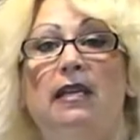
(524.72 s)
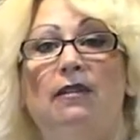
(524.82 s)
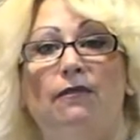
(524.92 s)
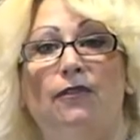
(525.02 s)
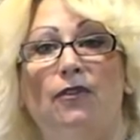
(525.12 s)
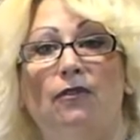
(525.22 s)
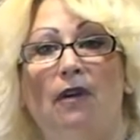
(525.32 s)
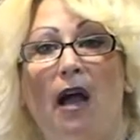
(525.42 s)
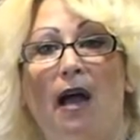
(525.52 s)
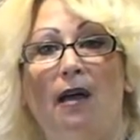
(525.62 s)
it for
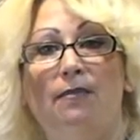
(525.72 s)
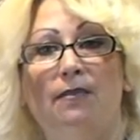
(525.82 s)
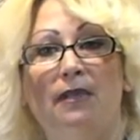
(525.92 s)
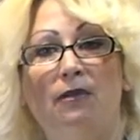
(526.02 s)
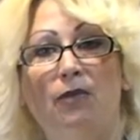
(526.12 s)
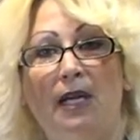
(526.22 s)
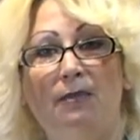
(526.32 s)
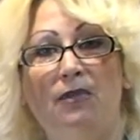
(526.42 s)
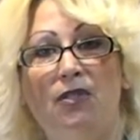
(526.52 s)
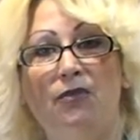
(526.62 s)
um, what
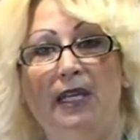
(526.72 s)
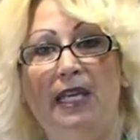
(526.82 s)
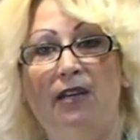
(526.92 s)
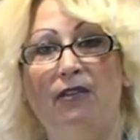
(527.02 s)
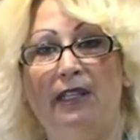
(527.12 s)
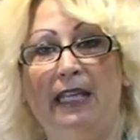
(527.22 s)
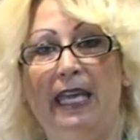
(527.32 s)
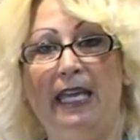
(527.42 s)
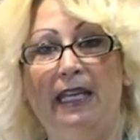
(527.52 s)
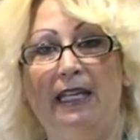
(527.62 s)
I'm doing here on the
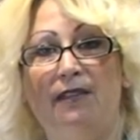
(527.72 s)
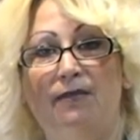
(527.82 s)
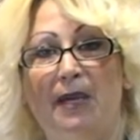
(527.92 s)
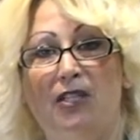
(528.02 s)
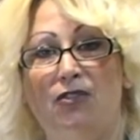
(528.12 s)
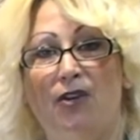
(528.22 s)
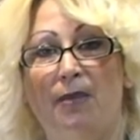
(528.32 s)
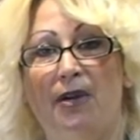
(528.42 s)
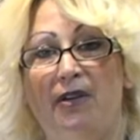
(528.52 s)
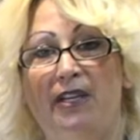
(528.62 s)
canning of my
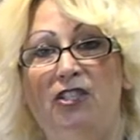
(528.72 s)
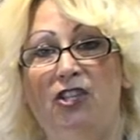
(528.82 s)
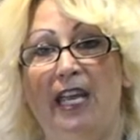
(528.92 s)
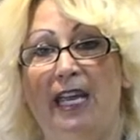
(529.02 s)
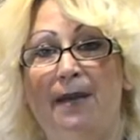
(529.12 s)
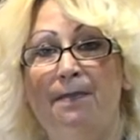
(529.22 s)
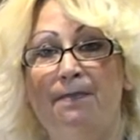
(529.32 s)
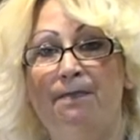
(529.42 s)
strawberry jam.